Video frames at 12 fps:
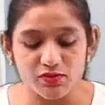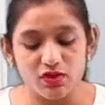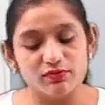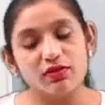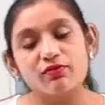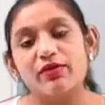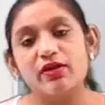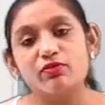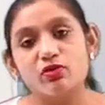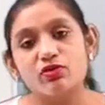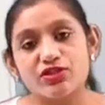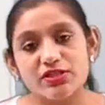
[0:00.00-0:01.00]
of the wave
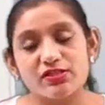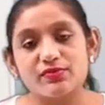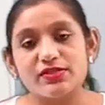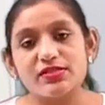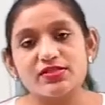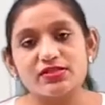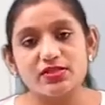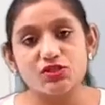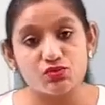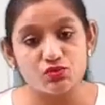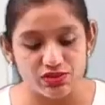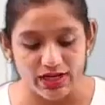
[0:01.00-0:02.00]
motions which is in the
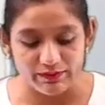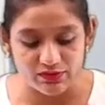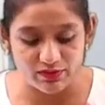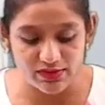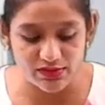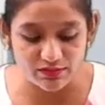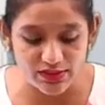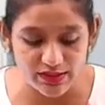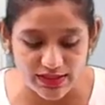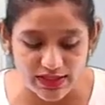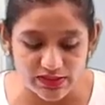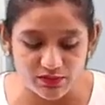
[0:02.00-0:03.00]
two types. First one,
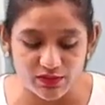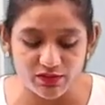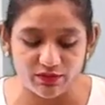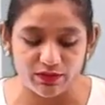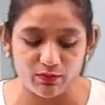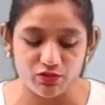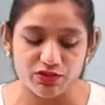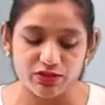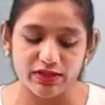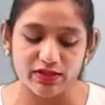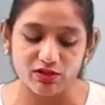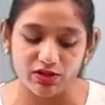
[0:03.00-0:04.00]
transverse wave
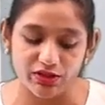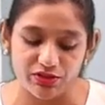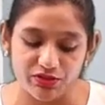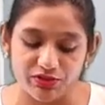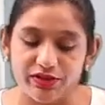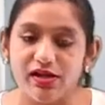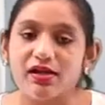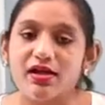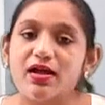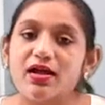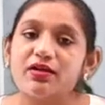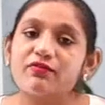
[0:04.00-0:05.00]
motion and longitudinal
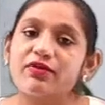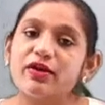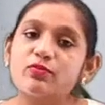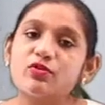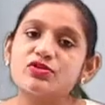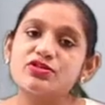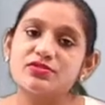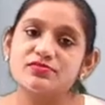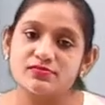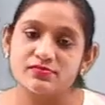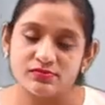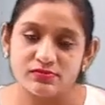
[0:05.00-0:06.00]
wave motion,
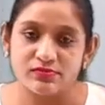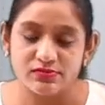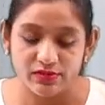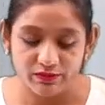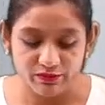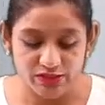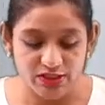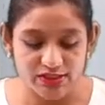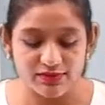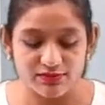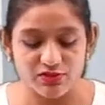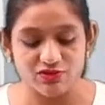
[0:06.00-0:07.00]
which
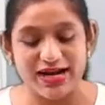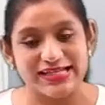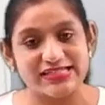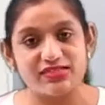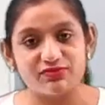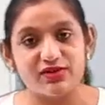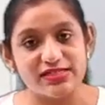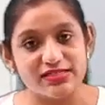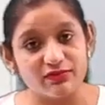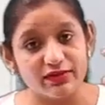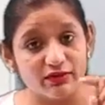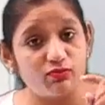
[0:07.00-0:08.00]
is transverse
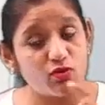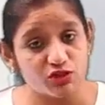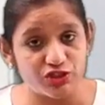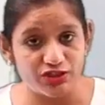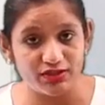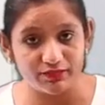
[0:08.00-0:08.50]
wave motion,